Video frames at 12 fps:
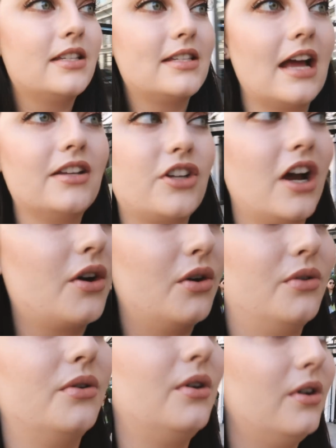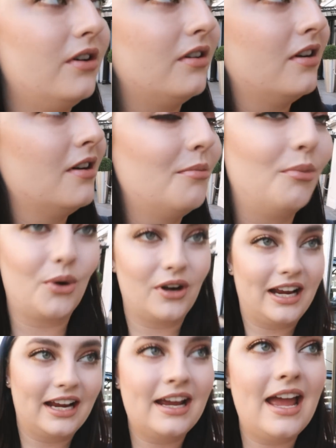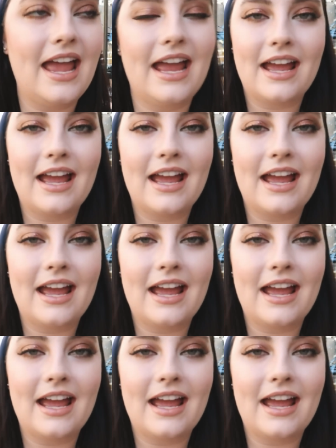Such a cool morning.